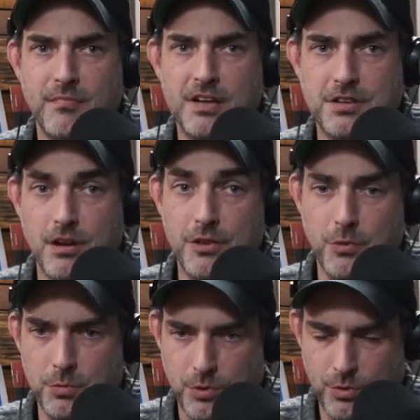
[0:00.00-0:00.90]
It's another
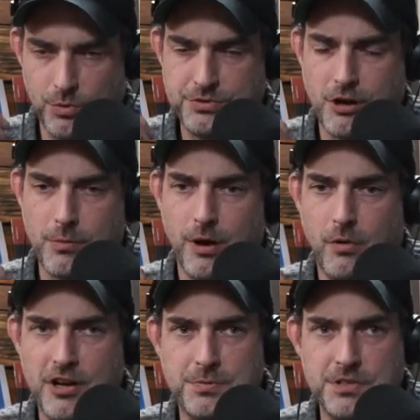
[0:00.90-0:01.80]
one we'll talk about
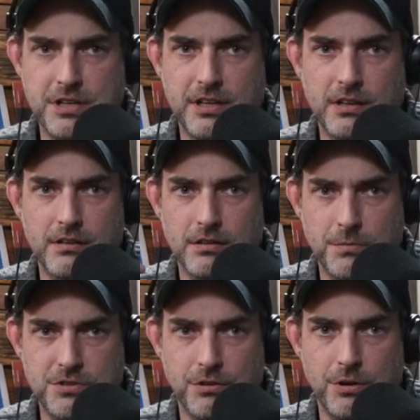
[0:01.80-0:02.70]
Watchmen's ending,
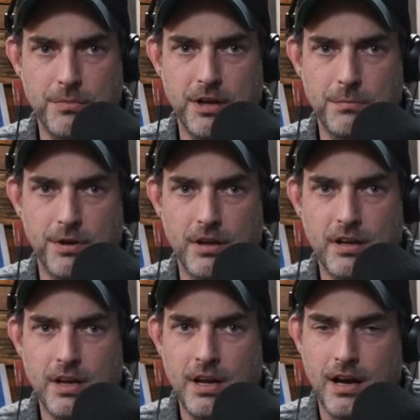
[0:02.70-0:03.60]
I'm sure, in a minute, but
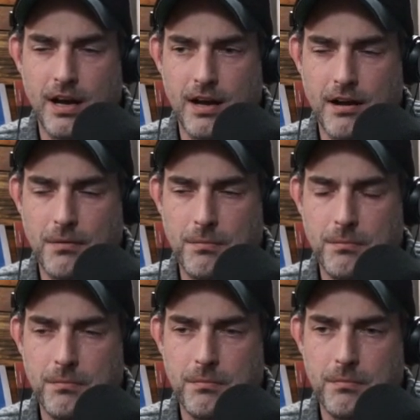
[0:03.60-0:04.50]

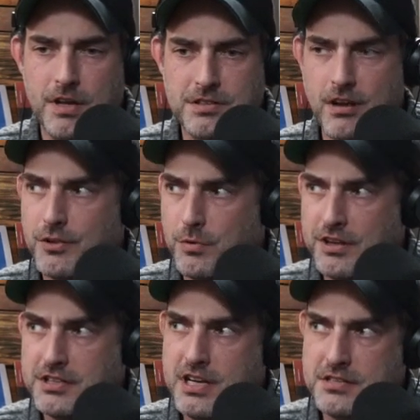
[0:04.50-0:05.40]
it's another one
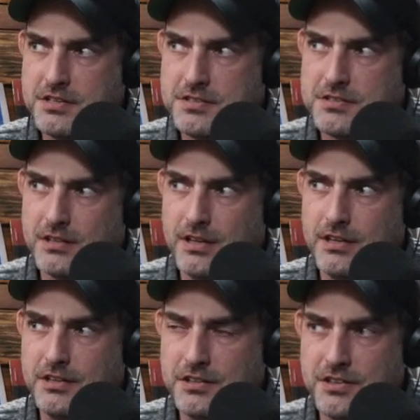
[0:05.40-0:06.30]
that teases an
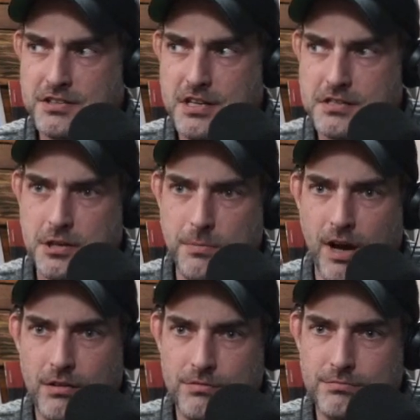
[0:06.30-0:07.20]
ending to the season
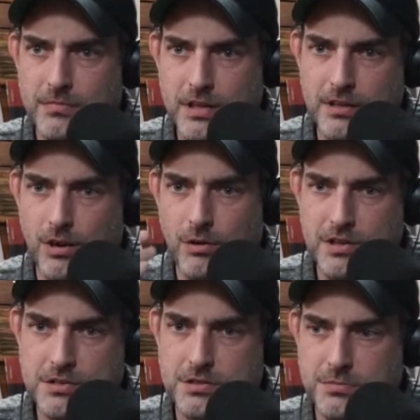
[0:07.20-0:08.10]
about,
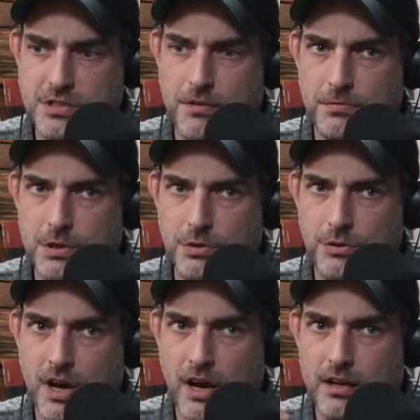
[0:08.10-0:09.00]
is some stuff real
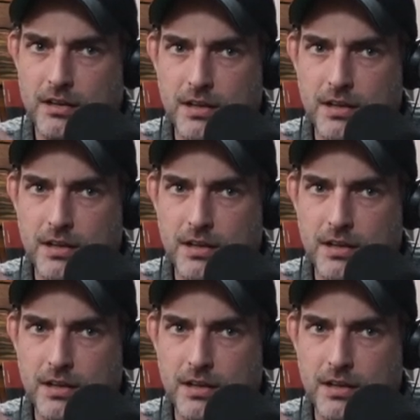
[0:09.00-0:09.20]
or not.